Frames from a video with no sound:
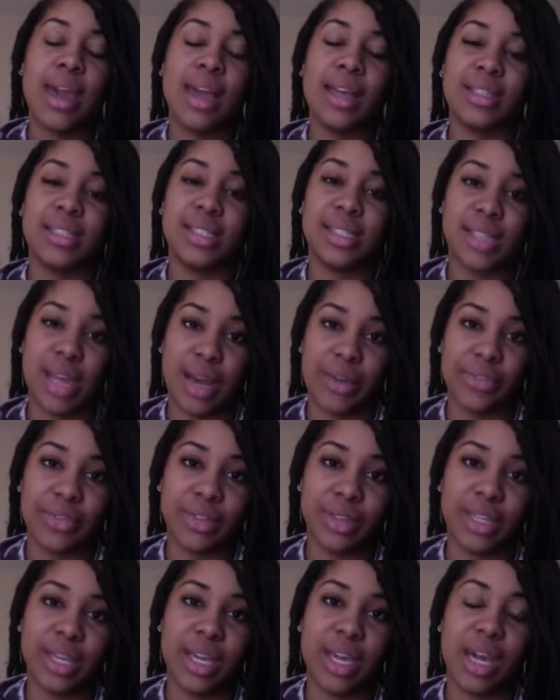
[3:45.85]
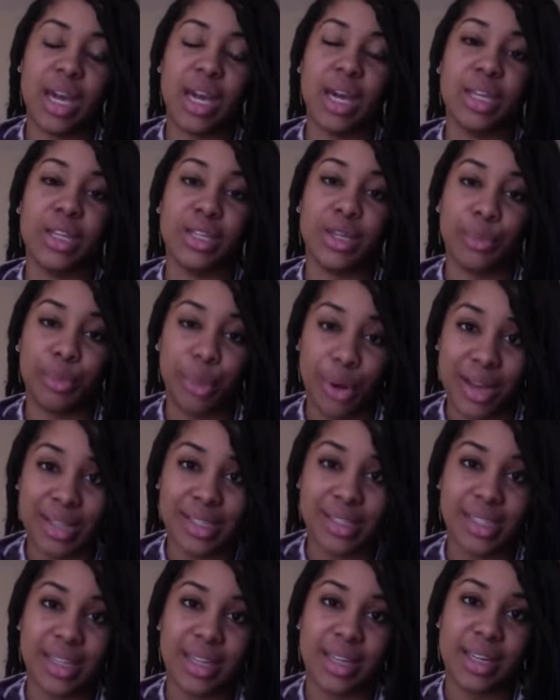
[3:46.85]
it's definitely a
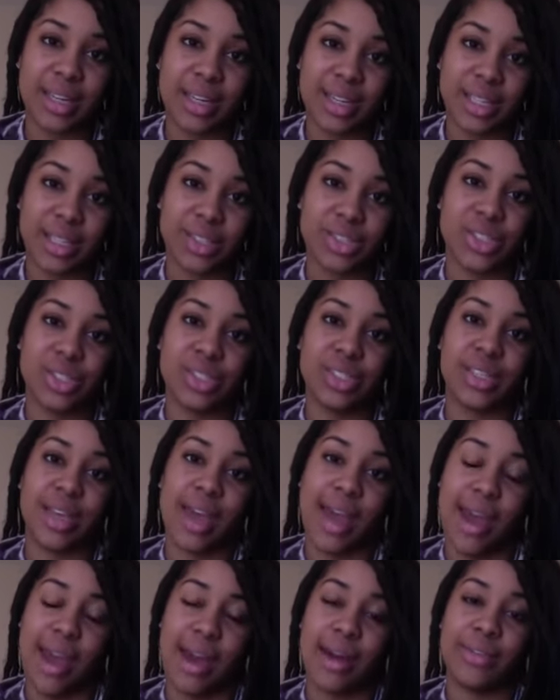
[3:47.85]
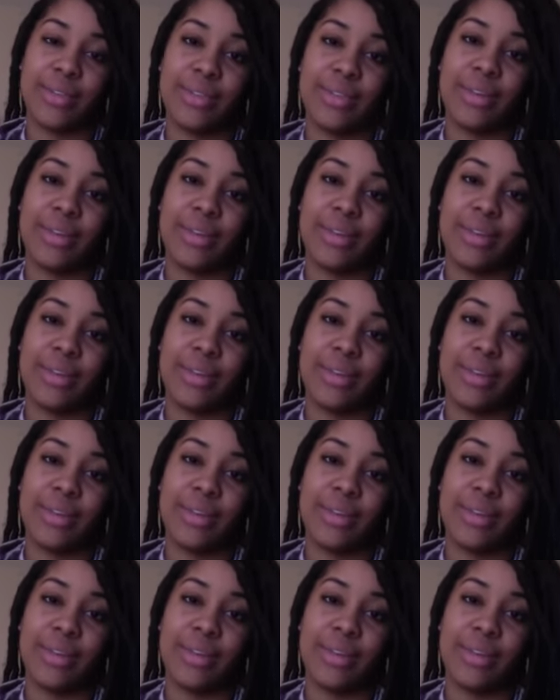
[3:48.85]
depressing condition to have.